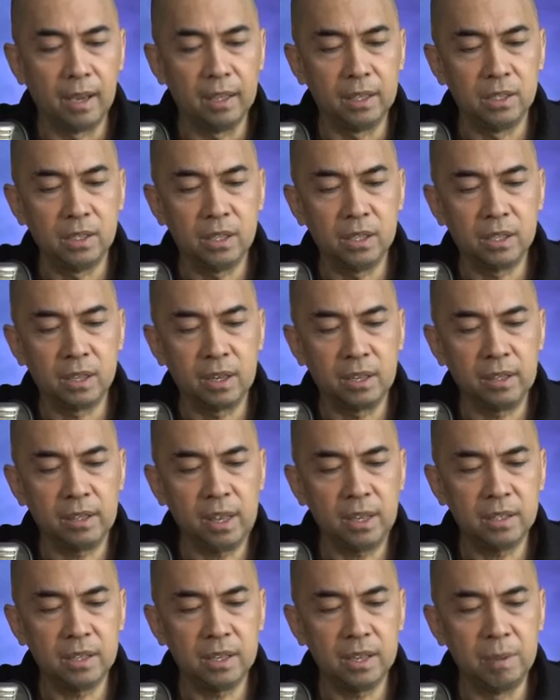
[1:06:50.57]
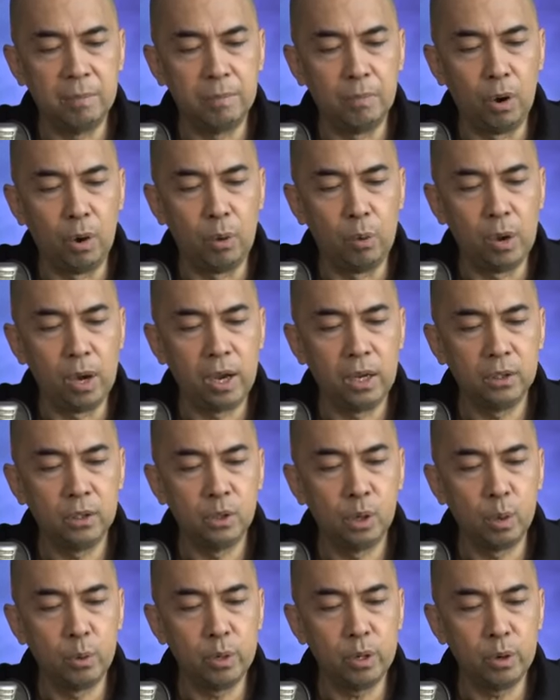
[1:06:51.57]
Sister Tessie Gamboa,
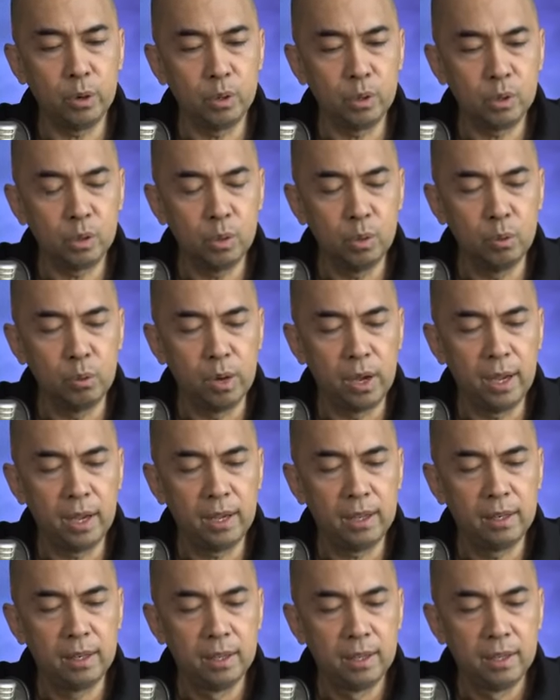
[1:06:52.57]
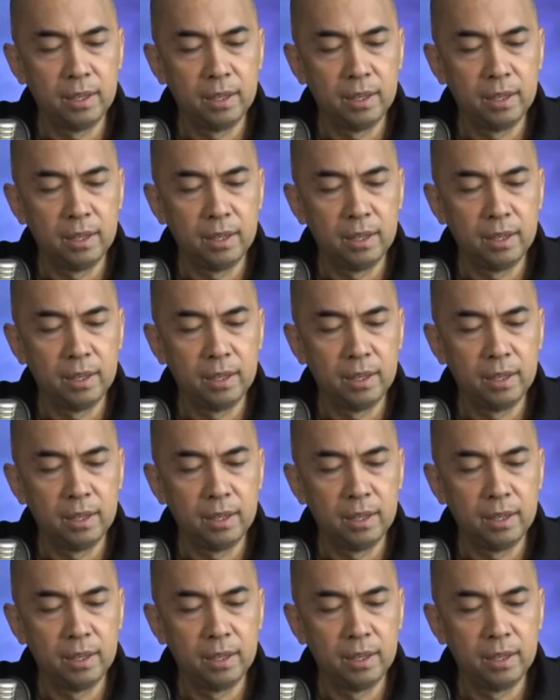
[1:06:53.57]
Joey Ursua.